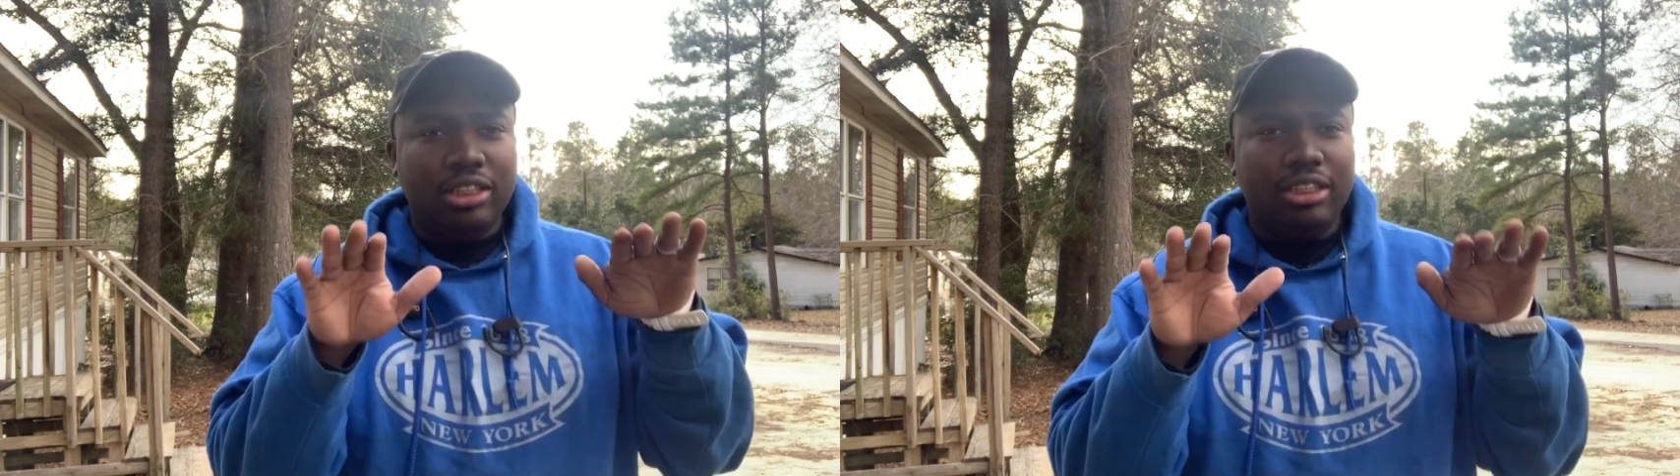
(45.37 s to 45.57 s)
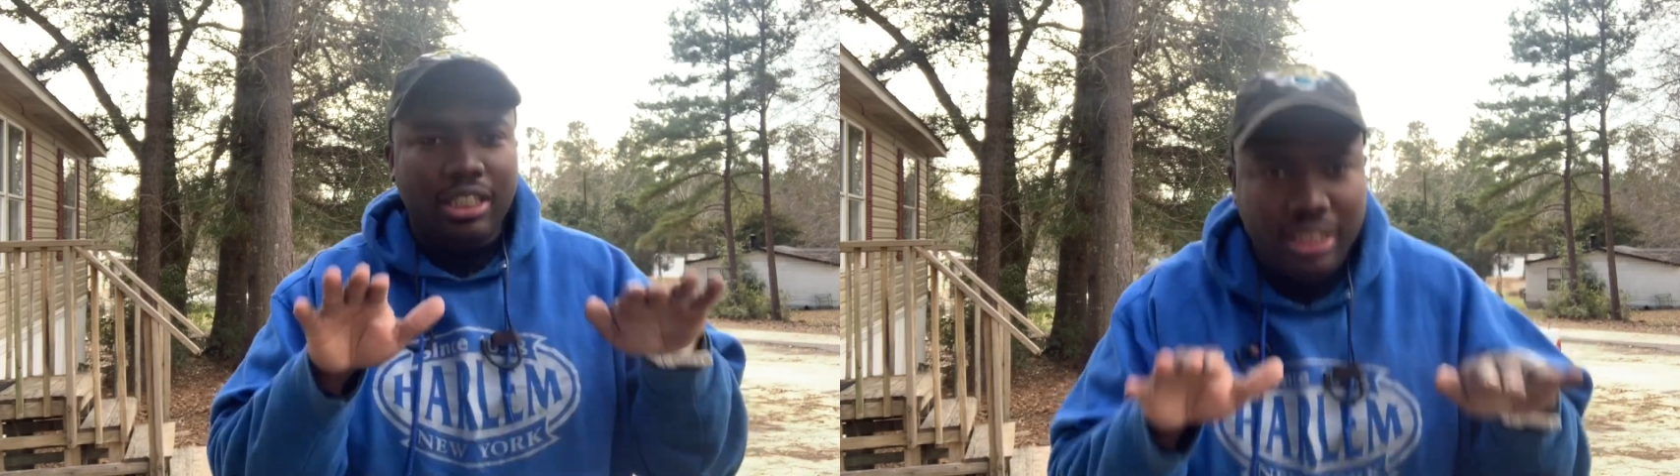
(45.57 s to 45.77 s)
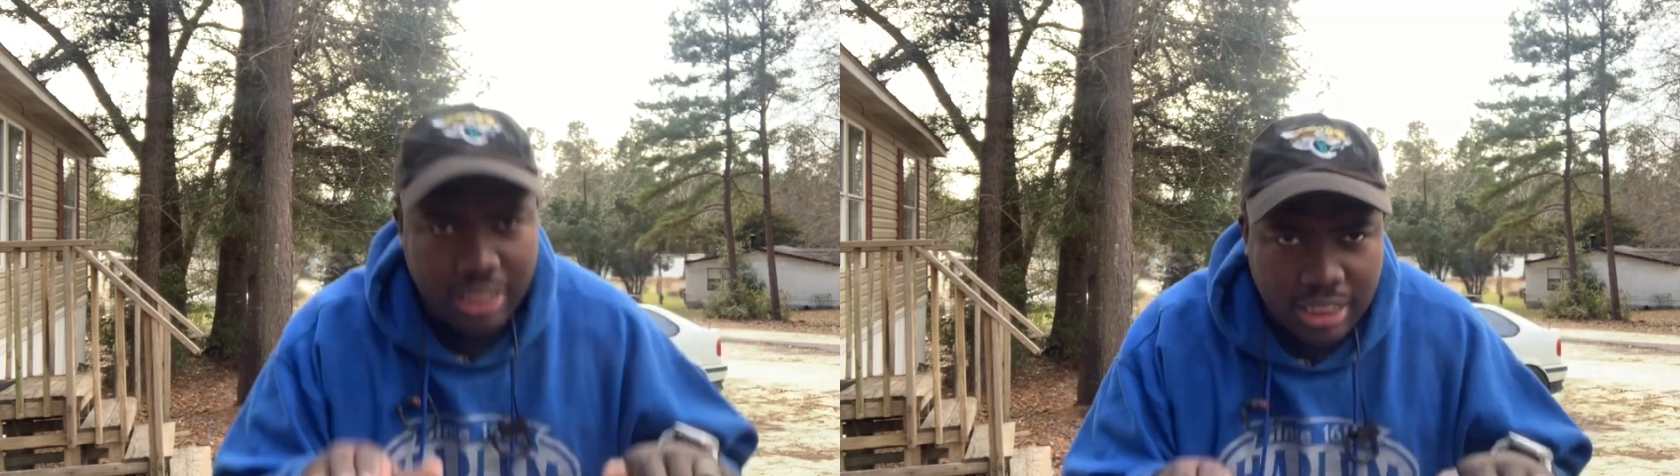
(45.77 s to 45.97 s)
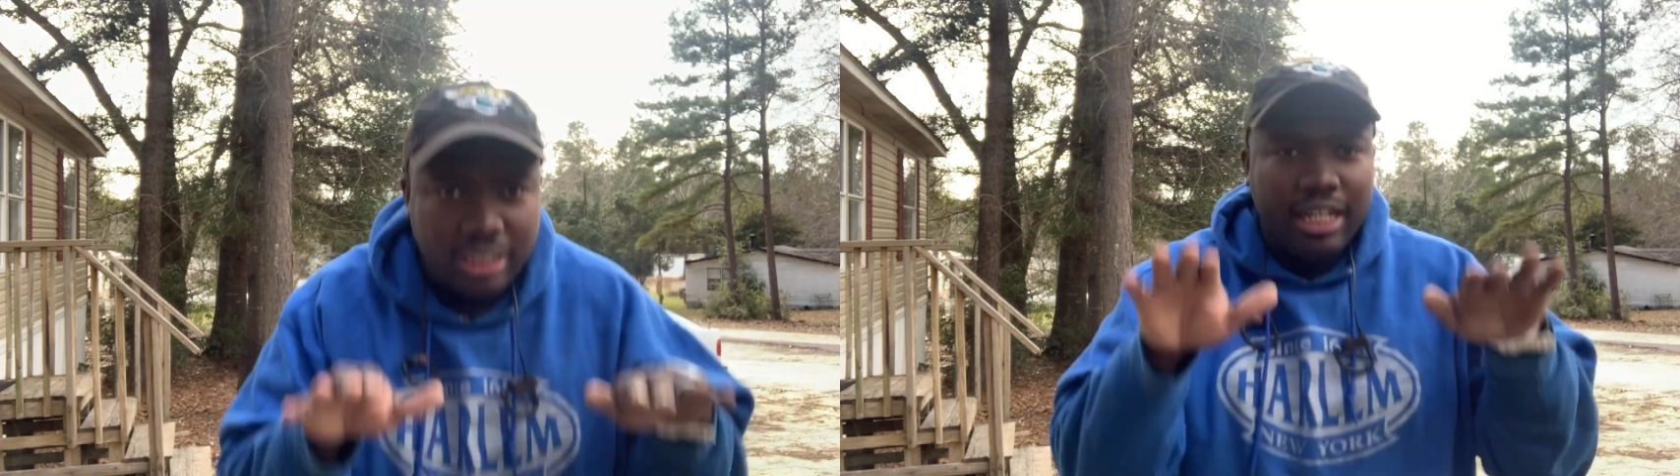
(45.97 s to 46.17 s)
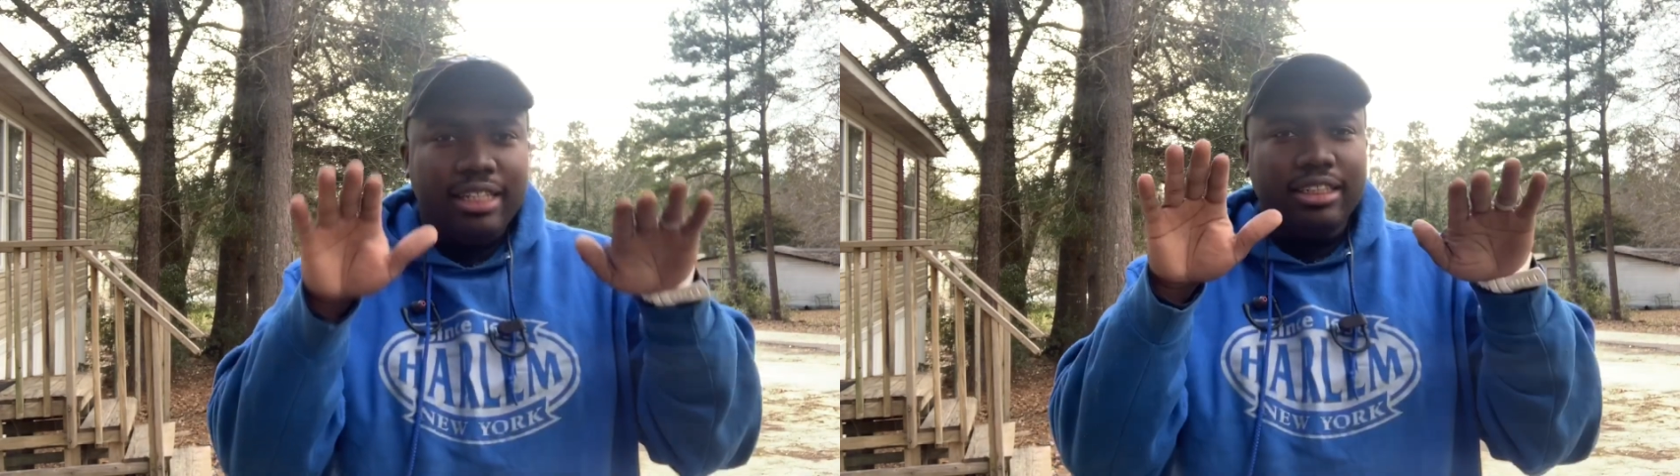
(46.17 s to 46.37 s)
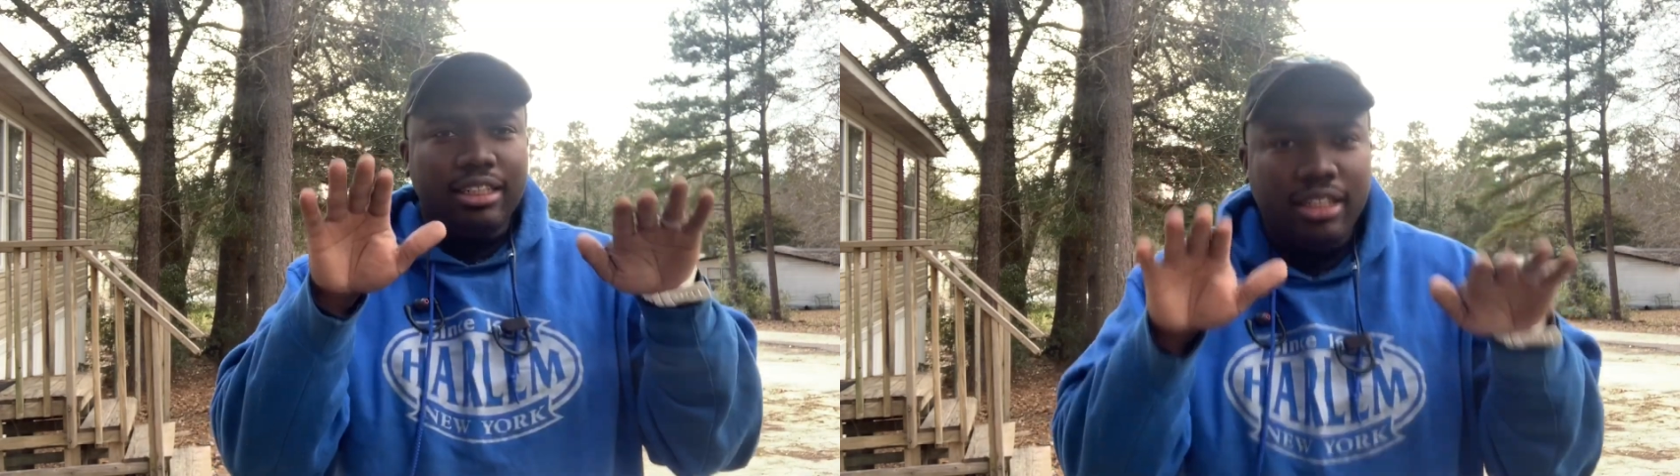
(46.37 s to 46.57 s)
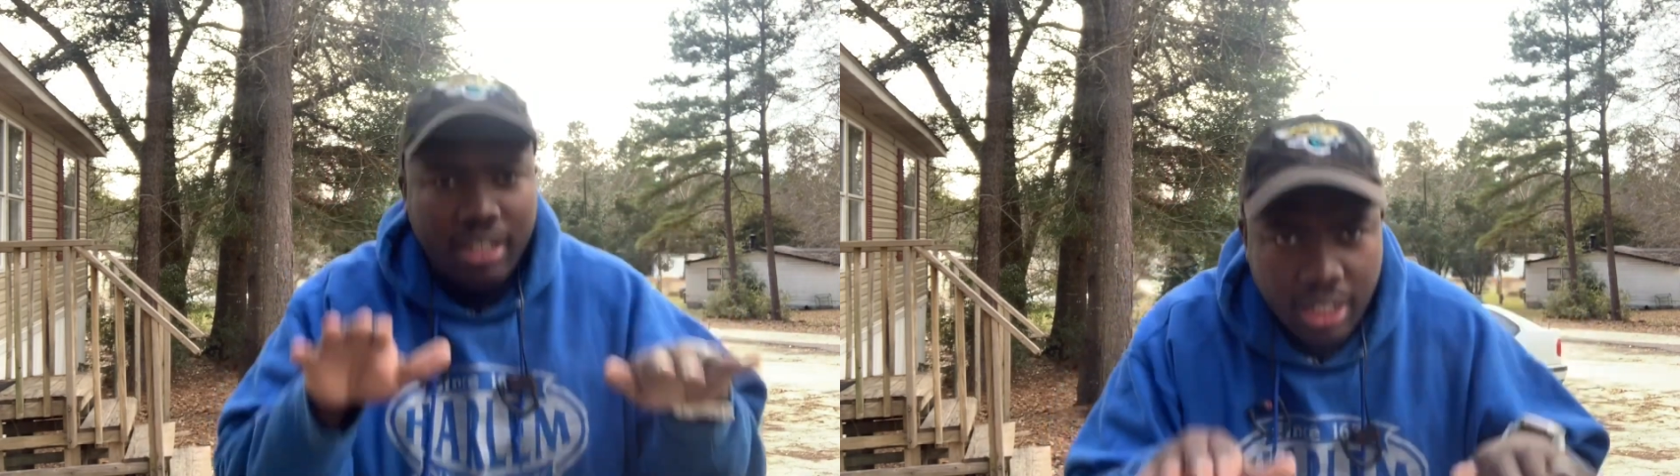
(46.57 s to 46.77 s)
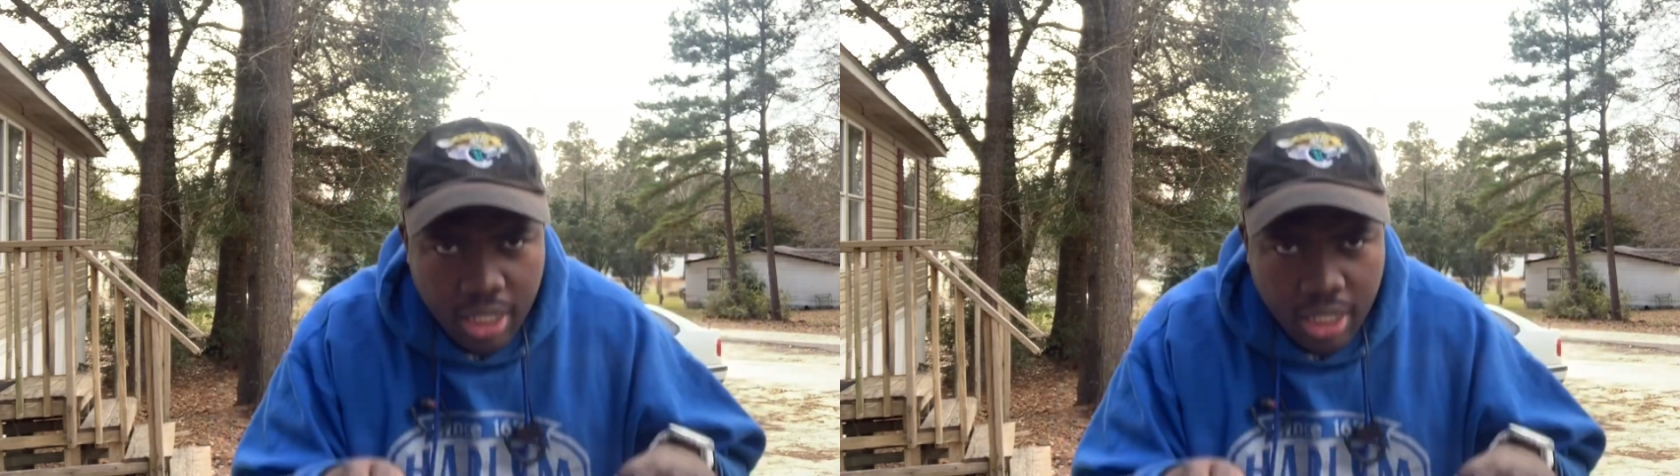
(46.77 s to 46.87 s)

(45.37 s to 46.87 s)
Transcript: just does this constantly